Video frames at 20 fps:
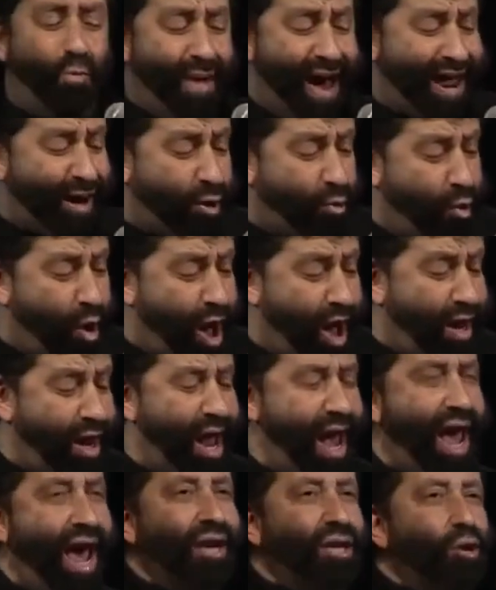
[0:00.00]
no matter
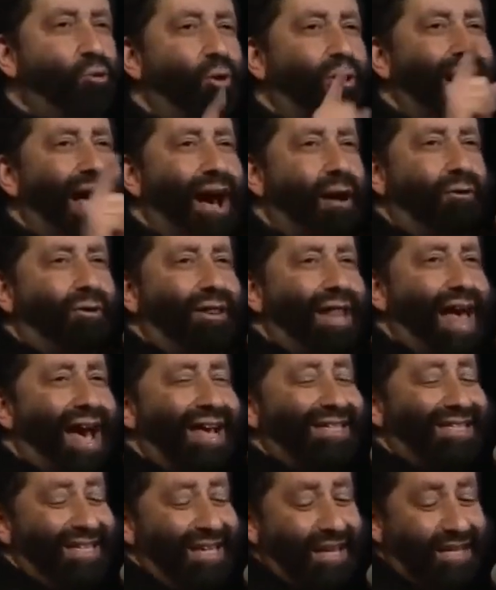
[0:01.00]
what, and you will
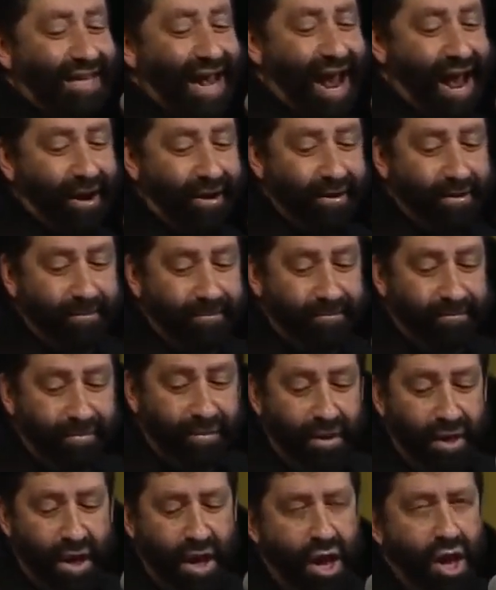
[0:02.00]
outlast the attack.
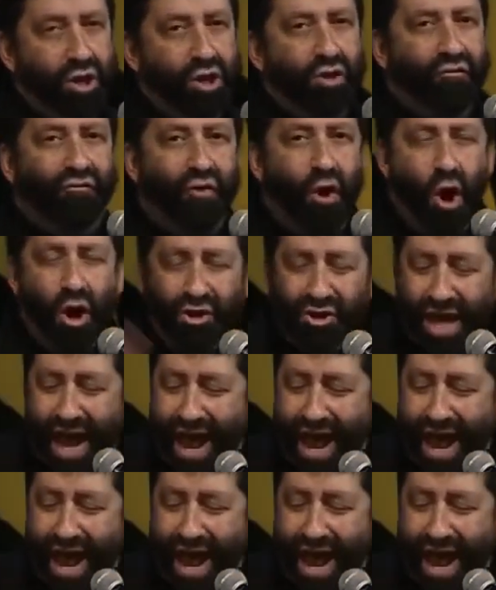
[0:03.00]
You fall